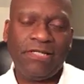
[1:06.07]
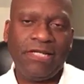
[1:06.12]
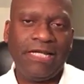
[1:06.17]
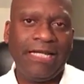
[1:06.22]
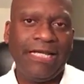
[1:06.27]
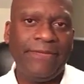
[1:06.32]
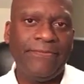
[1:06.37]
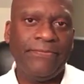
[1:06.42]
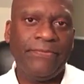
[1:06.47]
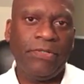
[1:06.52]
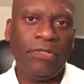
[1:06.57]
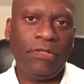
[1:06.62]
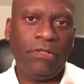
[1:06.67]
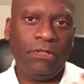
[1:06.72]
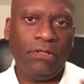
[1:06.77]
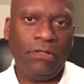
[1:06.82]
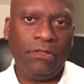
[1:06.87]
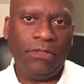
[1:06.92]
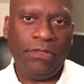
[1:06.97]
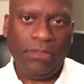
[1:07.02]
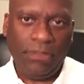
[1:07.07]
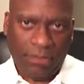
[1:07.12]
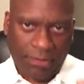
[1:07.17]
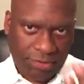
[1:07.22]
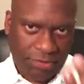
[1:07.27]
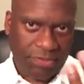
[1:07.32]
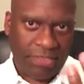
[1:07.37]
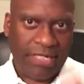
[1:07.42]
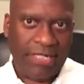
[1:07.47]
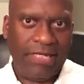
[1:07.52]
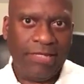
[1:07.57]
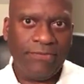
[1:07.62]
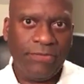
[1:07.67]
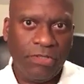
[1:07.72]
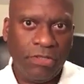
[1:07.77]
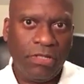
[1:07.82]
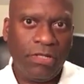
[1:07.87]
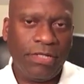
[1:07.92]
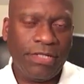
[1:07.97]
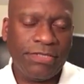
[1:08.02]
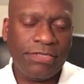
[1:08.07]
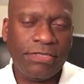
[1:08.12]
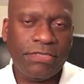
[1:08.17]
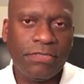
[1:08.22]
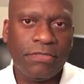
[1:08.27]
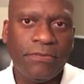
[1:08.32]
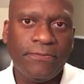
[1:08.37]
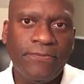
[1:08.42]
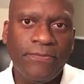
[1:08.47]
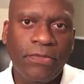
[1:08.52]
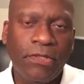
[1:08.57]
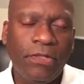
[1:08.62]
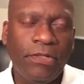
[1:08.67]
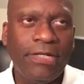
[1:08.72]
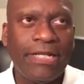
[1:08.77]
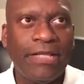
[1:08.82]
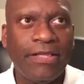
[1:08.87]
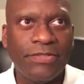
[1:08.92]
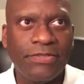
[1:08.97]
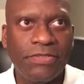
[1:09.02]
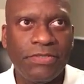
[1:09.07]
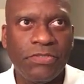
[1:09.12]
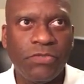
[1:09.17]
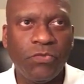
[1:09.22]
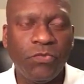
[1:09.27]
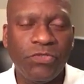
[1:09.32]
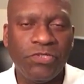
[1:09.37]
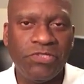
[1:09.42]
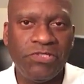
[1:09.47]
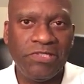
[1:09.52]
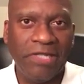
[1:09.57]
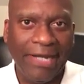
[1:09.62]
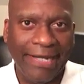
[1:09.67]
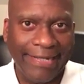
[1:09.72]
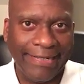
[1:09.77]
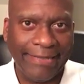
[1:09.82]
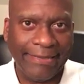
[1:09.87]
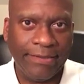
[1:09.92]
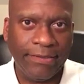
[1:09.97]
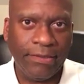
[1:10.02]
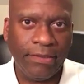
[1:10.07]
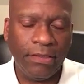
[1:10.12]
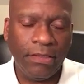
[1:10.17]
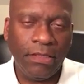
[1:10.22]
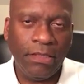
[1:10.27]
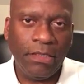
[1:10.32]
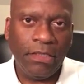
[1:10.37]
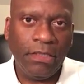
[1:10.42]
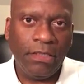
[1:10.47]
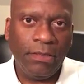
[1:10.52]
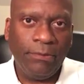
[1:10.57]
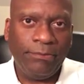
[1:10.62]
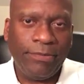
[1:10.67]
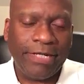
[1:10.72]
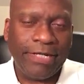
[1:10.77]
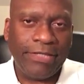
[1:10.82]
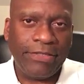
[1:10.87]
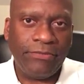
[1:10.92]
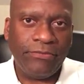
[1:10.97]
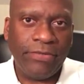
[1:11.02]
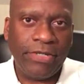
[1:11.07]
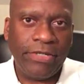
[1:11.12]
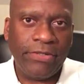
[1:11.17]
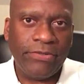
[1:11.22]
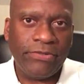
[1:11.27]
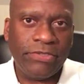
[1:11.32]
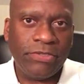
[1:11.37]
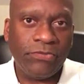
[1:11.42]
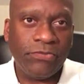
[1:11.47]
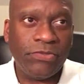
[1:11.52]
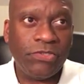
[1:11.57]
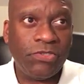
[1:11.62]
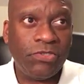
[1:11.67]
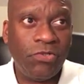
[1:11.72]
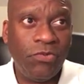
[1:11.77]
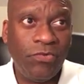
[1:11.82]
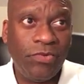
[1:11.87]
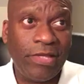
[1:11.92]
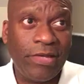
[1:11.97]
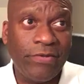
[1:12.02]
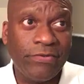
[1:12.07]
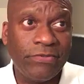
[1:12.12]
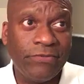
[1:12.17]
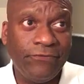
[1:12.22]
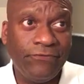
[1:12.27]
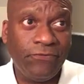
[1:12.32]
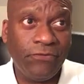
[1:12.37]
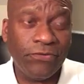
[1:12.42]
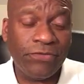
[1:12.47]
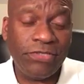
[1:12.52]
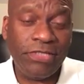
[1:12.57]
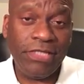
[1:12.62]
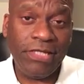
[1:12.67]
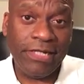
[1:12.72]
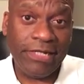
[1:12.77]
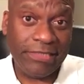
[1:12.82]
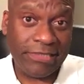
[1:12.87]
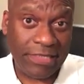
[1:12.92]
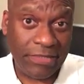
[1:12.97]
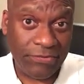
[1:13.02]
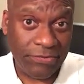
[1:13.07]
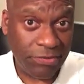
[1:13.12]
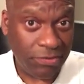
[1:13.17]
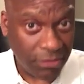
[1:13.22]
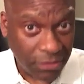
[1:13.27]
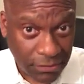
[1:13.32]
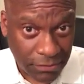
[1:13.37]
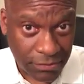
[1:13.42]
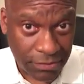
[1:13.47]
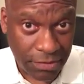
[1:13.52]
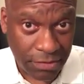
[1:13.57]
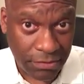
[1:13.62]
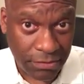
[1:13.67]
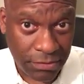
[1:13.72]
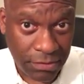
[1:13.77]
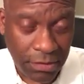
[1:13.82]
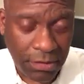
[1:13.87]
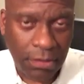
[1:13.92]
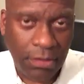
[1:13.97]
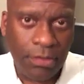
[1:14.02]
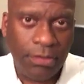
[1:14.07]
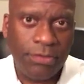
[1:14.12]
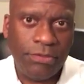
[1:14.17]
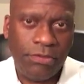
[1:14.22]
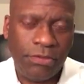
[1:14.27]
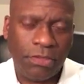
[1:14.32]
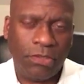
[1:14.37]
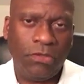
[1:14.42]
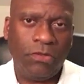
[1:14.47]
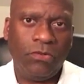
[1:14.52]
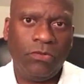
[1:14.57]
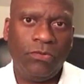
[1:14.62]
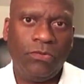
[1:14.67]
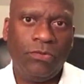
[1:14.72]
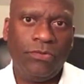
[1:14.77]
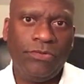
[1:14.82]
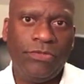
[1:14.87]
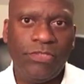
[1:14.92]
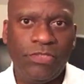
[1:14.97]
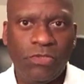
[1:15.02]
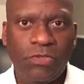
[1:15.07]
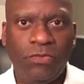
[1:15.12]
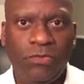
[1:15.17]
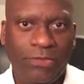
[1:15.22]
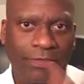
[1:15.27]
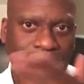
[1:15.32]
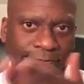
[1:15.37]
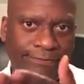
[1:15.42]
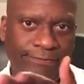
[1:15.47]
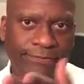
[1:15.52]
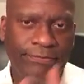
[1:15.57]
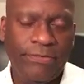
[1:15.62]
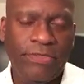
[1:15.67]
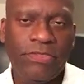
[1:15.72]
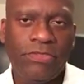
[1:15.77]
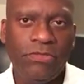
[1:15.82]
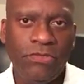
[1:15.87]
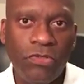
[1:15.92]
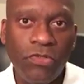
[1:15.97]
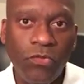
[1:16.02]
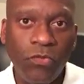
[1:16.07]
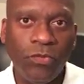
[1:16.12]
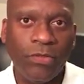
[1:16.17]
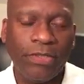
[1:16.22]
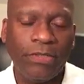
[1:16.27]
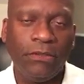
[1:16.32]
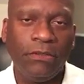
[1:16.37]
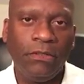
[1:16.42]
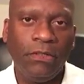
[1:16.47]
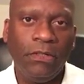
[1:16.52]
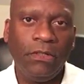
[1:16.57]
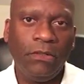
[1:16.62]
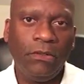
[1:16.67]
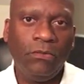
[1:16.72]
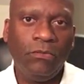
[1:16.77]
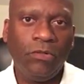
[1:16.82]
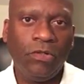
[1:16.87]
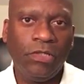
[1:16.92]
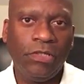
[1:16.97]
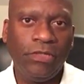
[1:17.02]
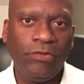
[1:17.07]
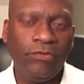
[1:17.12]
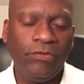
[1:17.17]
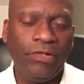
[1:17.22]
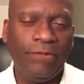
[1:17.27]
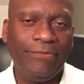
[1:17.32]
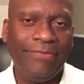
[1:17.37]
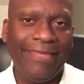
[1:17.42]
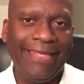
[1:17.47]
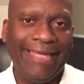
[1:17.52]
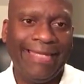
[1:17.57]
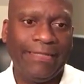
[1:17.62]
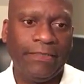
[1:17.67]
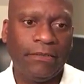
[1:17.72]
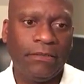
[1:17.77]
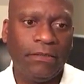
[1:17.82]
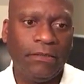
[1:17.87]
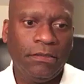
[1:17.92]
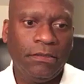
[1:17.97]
time a stadium cost analysis was done by the Raiders, it was two thousand fourteen, as I was told. So this one, this new one, will clear up that,